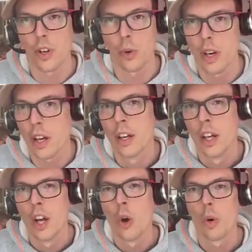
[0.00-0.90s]
what
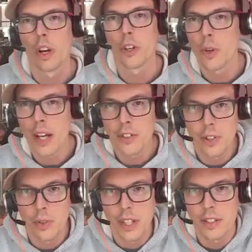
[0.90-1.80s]
are you guys
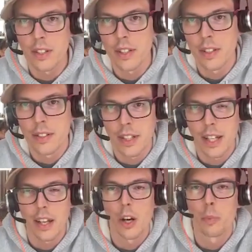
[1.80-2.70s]
doing to
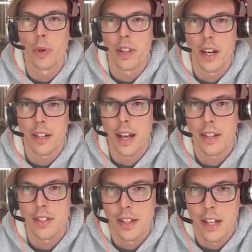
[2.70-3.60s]
kind of help with that
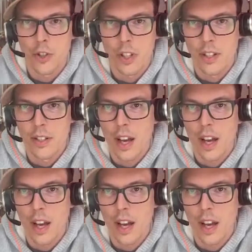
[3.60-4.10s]
cancellations?